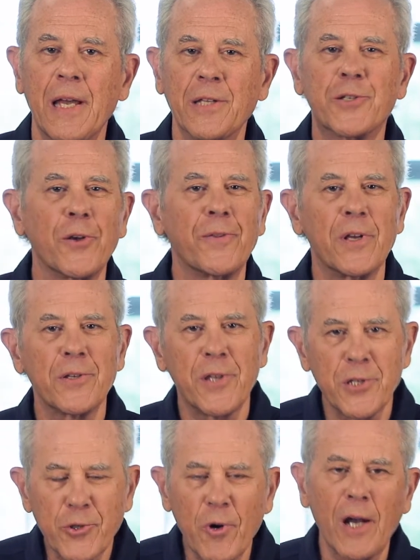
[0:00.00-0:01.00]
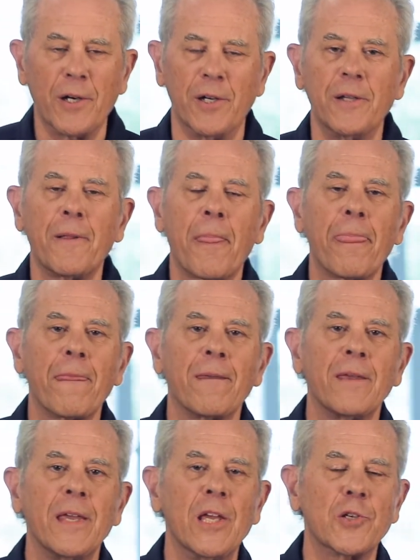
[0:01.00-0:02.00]
And so the struggle
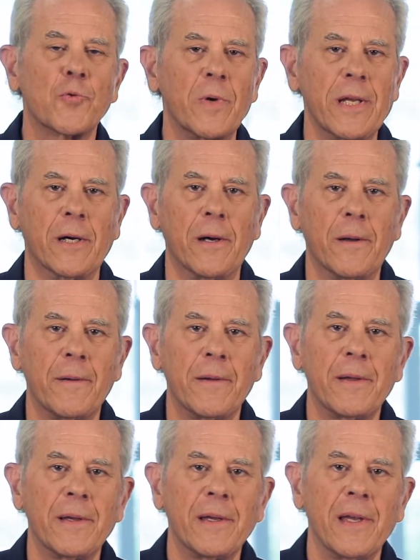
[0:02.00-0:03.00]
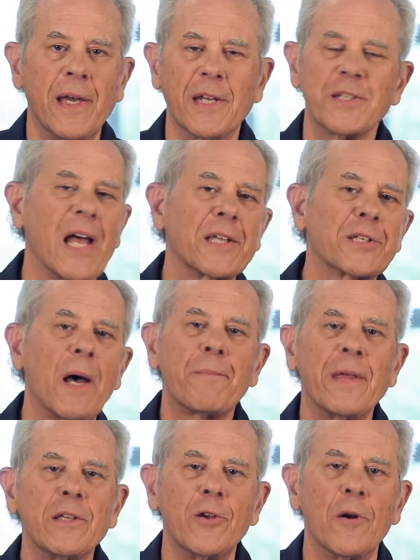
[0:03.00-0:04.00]
is real. It is not
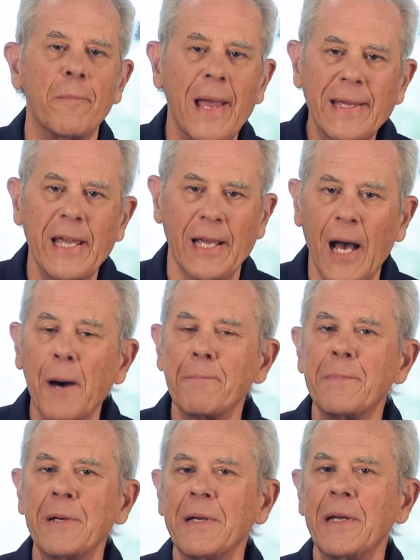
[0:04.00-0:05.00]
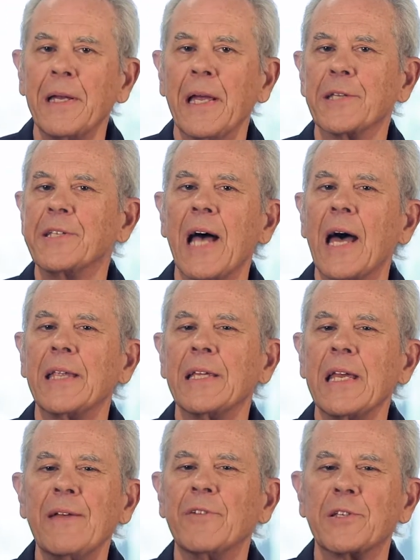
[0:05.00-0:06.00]
something you're making up. It's not
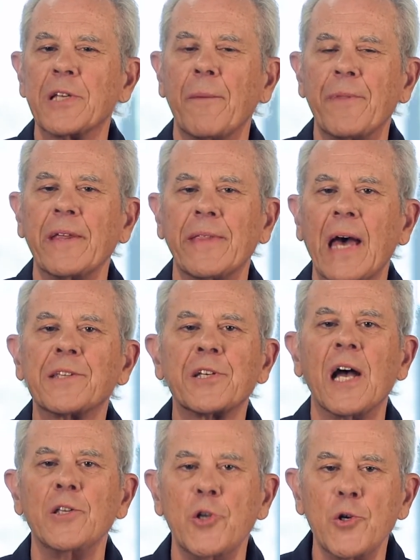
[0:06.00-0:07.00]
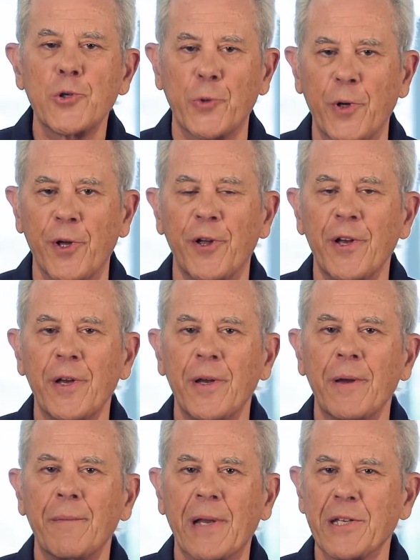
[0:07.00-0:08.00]
even something that's unusual,
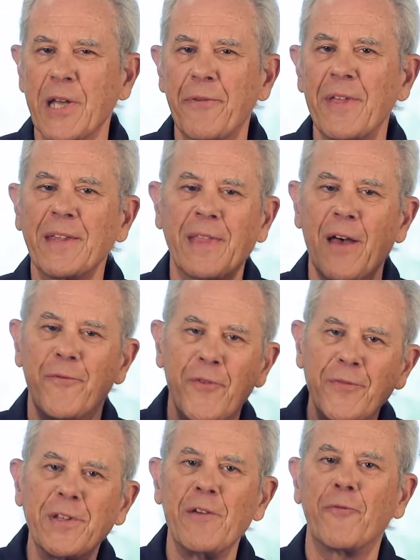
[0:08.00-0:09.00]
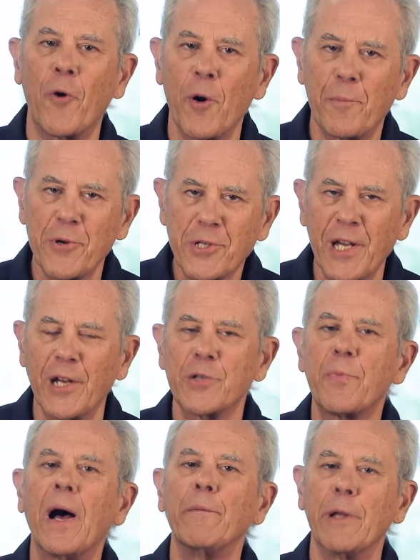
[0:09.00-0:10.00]
because I think that 54%
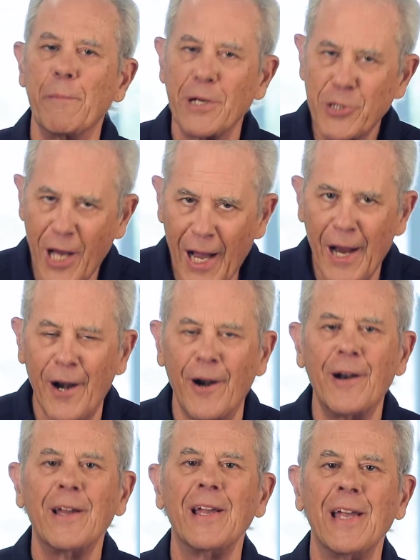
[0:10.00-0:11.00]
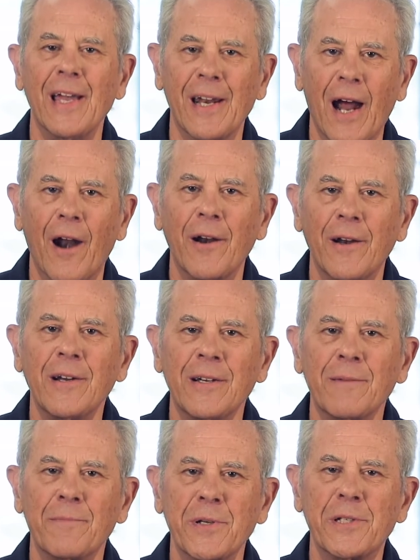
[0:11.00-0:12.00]
is probably much higher in our
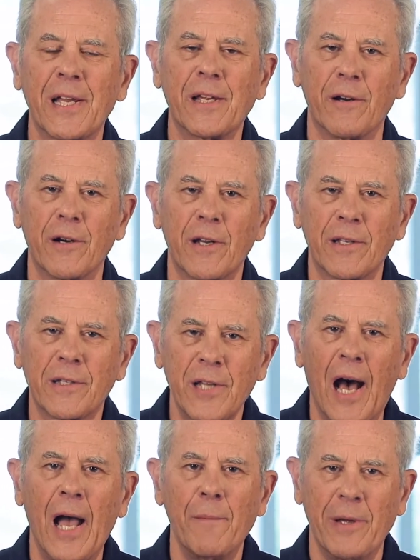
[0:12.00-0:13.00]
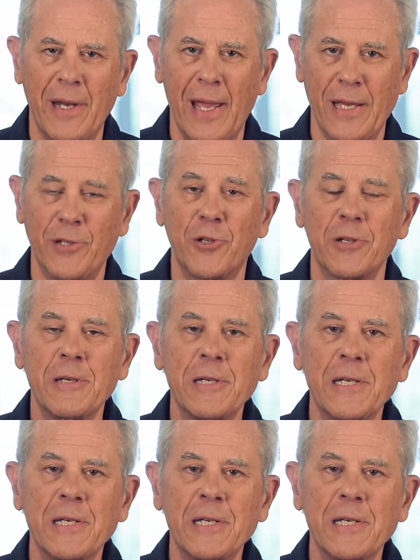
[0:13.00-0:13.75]
particular time and age.